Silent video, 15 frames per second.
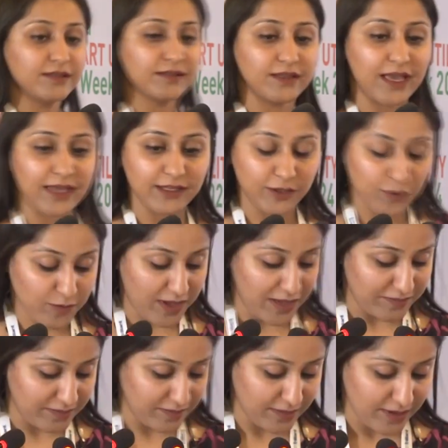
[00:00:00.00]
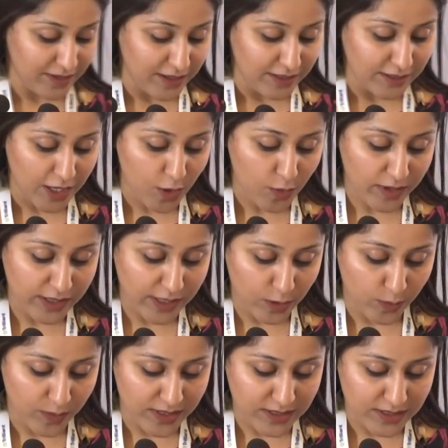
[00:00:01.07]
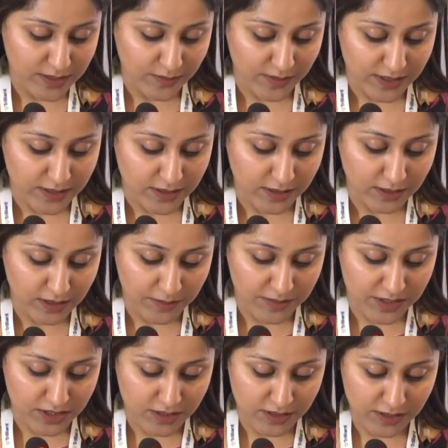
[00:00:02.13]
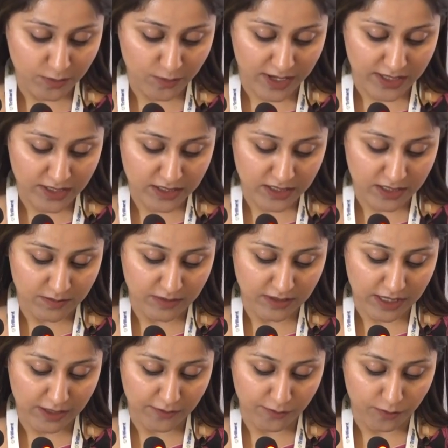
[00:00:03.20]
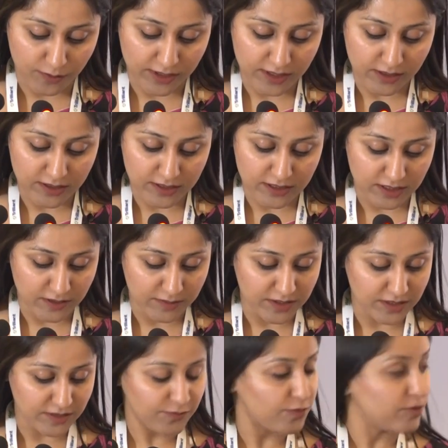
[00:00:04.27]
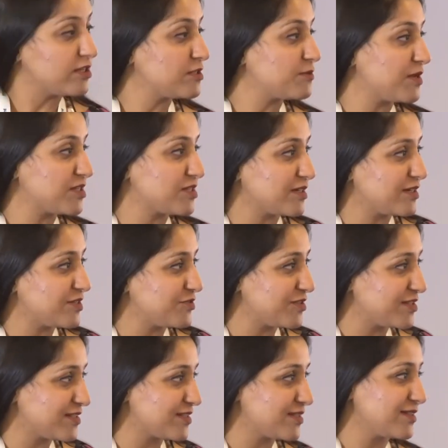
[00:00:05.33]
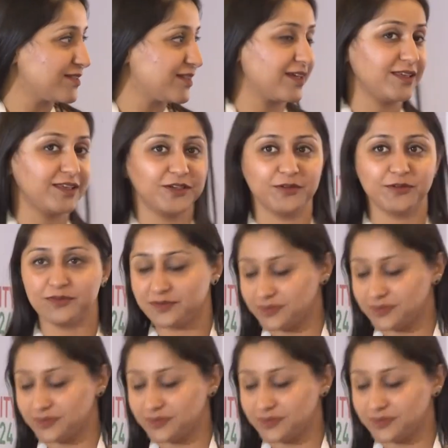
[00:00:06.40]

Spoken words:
Thank you, ma'am. Now I request Siva Sir, Commissioner and Vice Chairman, California Energy Commission, for his special address. Thank you.